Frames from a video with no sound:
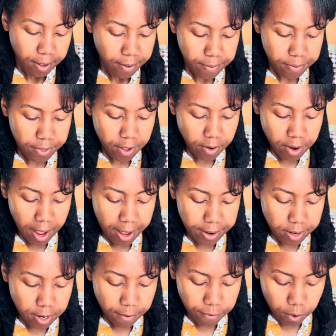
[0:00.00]
They're not
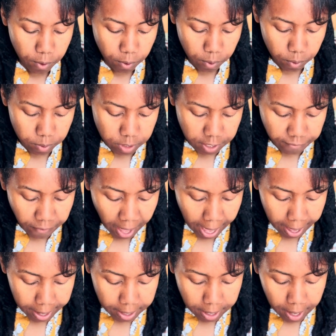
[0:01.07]
difficult to
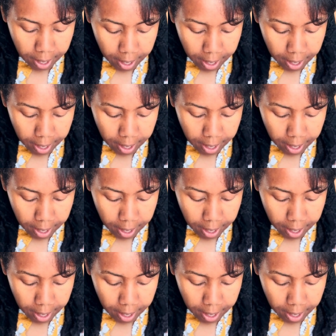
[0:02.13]
find.